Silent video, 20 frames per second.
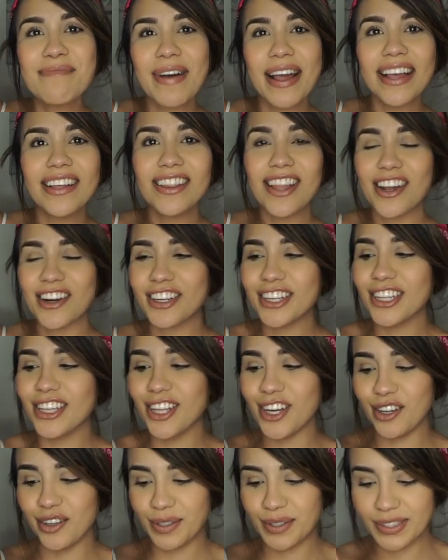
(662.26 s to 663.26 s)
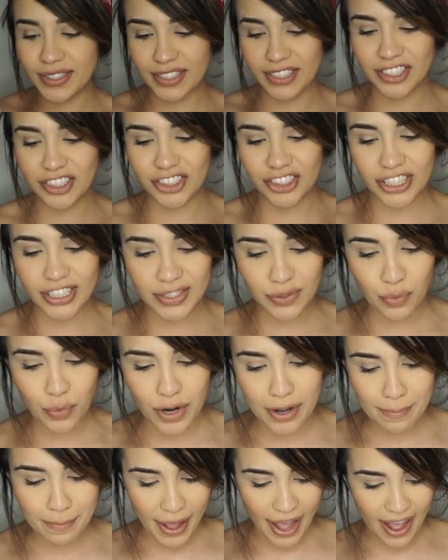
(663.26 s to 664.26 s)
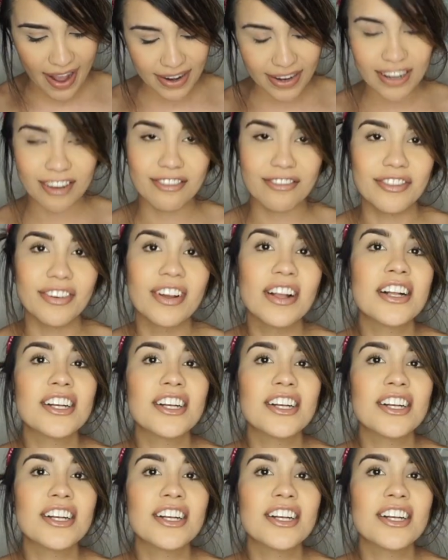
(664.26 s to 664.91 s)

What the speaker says: buy a lot of clothes. It's just one bag of